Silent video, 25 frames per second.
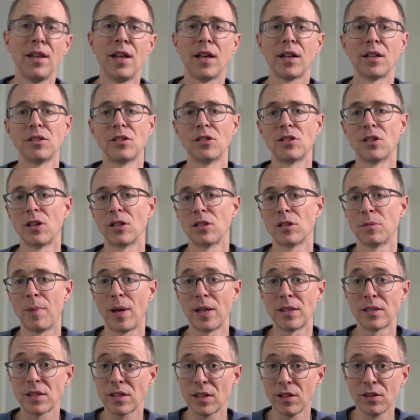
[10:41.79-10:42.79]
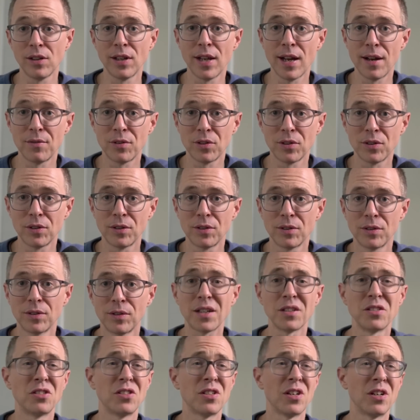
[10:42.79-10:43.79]
they can search by skill level,
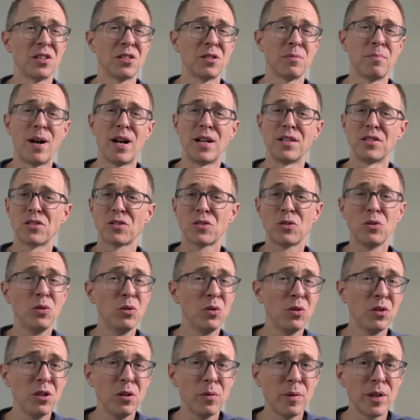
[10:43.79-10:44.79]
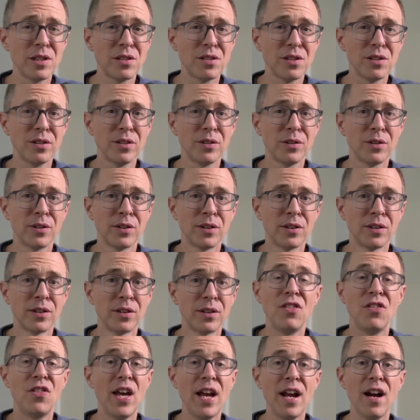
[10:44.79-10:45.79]
they can search by school you went to,
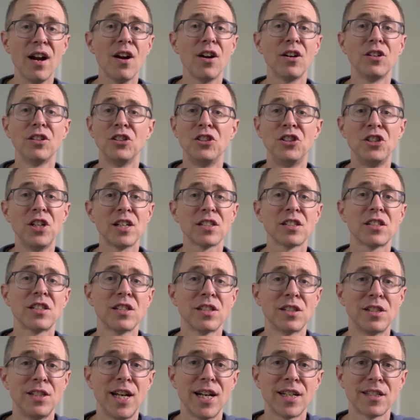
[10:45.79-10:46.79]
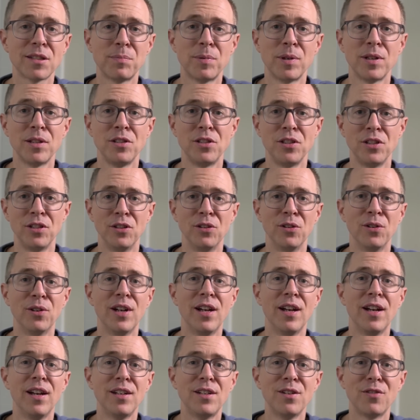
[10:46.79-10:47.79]
and they're just as desperate as you
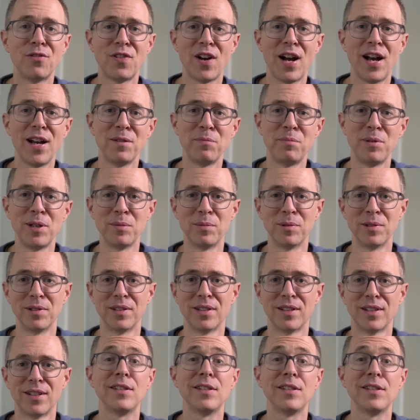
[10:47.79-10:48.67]
to find people.